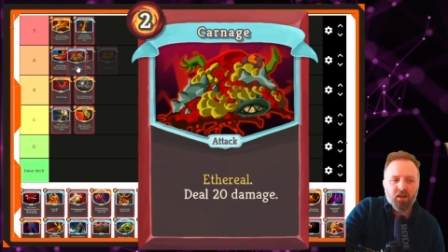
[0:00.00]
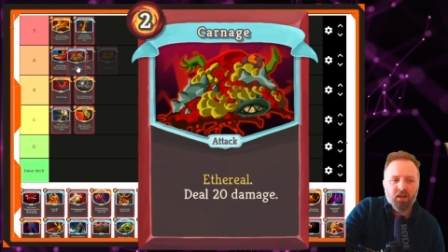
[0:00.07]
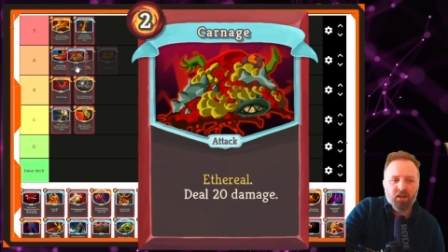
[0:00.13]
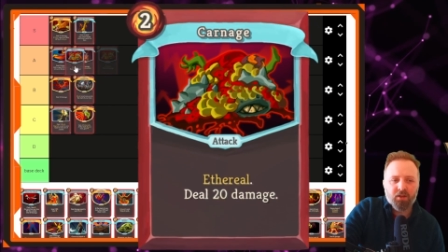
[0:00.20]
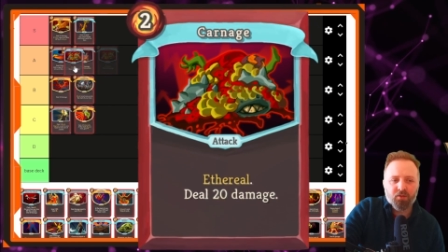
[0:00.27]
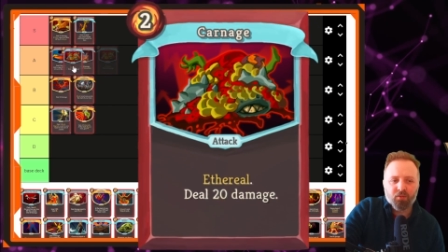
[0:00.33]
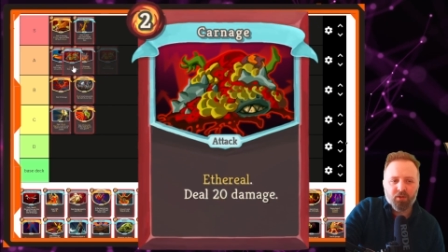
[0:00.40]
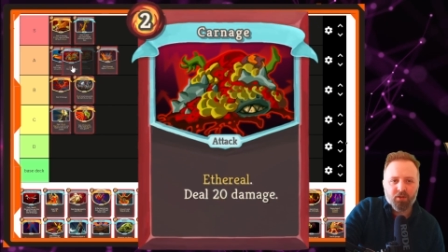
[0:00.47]

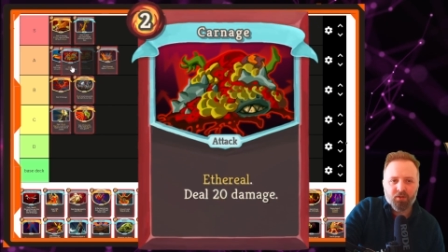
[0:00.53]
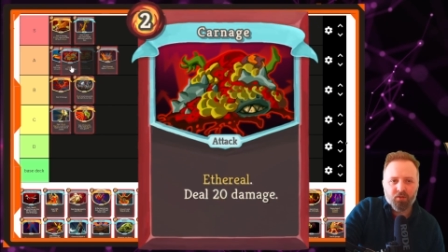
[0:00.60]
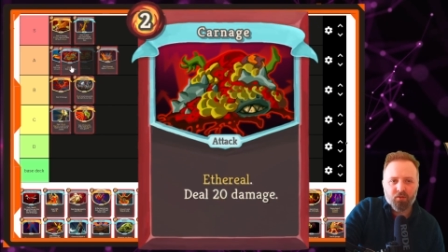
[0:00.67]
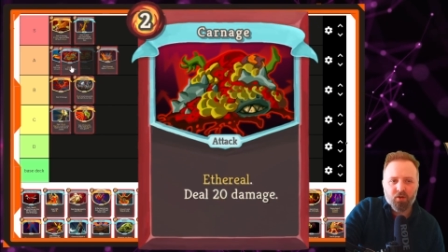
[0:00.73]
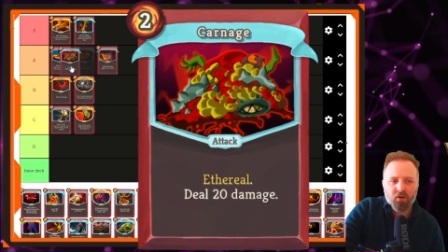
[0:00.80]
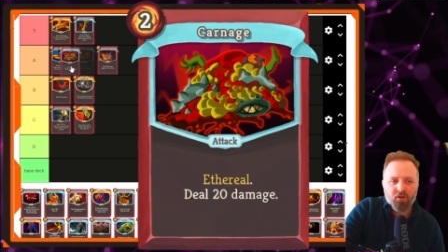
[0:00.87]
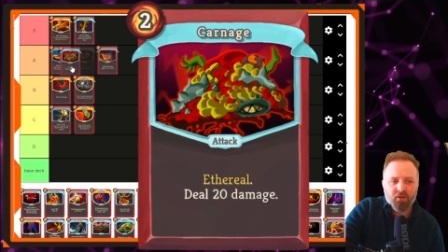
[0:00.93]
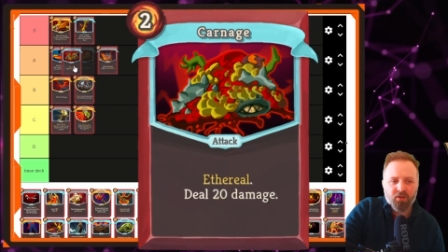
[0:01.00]
it's only 2
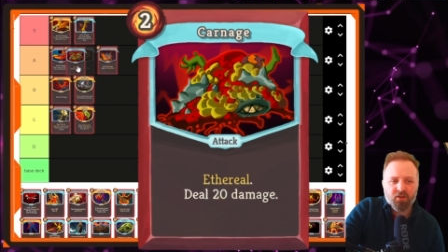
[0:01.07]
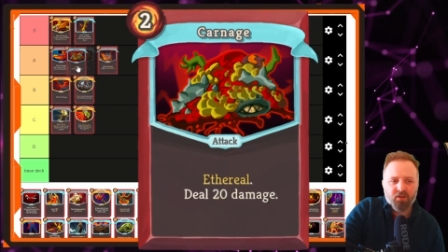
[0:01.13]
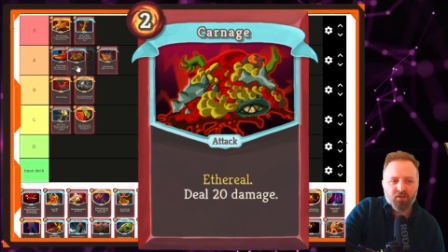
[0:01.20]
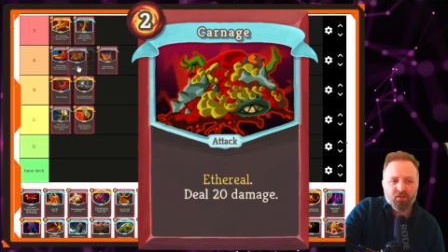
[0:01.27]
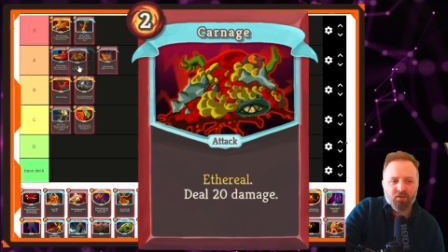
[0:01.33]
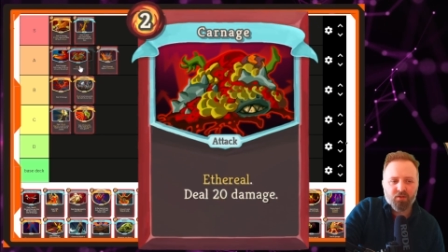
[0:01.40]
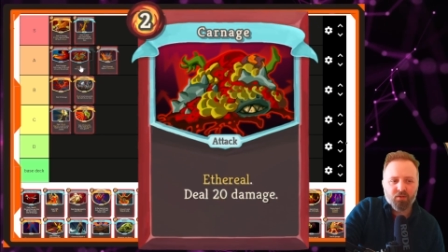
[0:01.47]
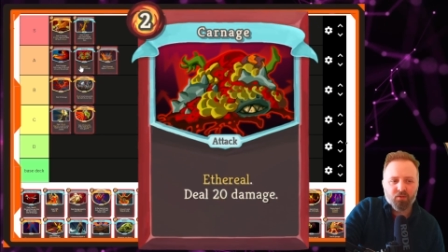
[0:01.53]
cost,
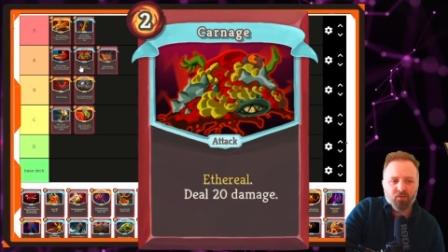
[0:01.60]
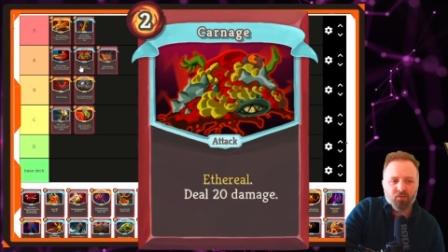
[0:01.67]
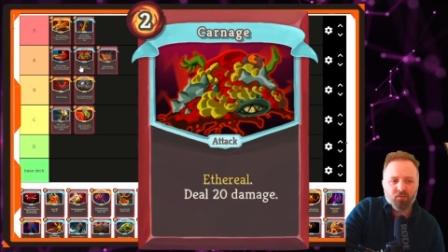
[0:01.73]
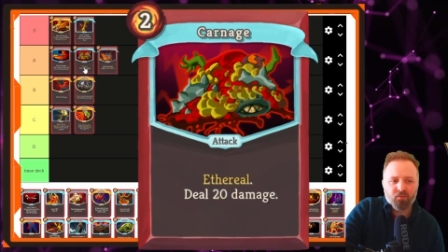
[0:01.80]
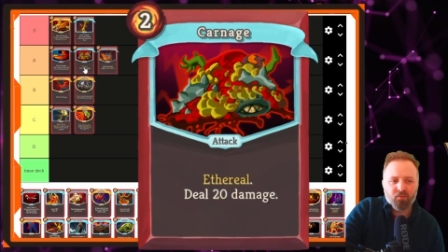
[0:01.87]
so